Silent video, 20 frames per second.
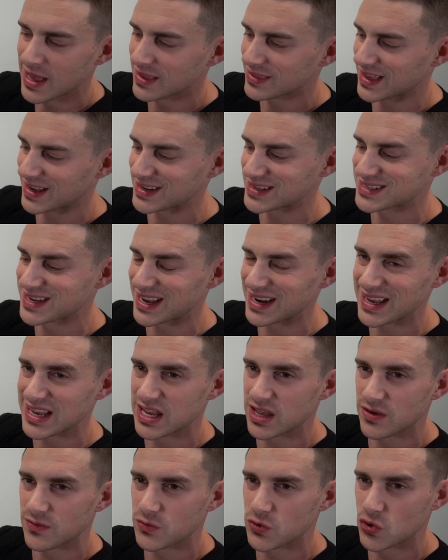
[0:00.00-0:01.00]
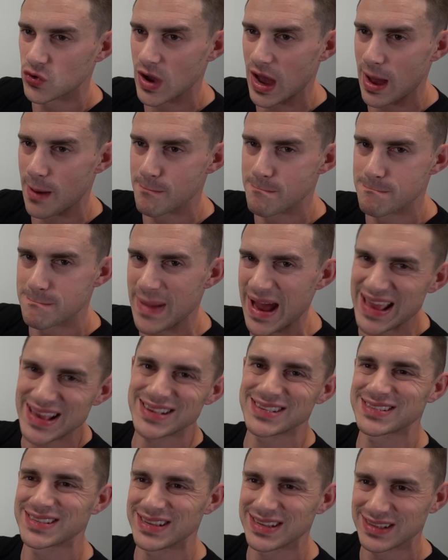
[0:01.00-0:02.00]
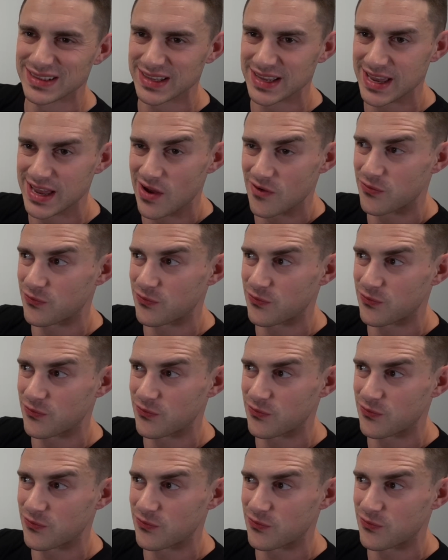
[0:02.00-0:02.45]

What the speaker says: that is going to give you amazingly